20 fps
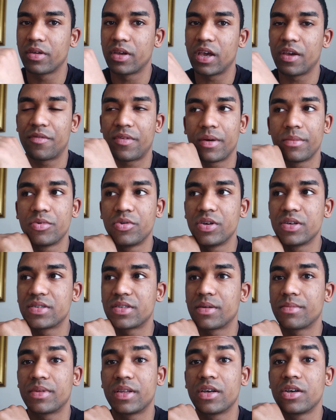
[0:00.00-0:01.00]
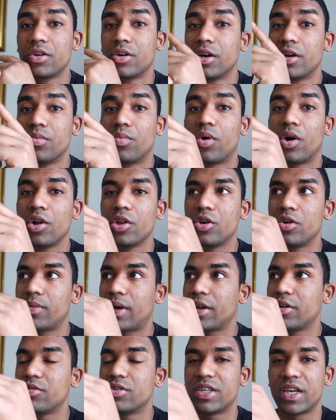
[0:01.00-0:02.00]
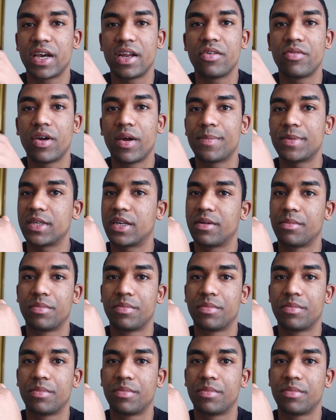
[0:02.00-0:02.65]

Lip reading: If I'm doing something good volume, I do 10 reps and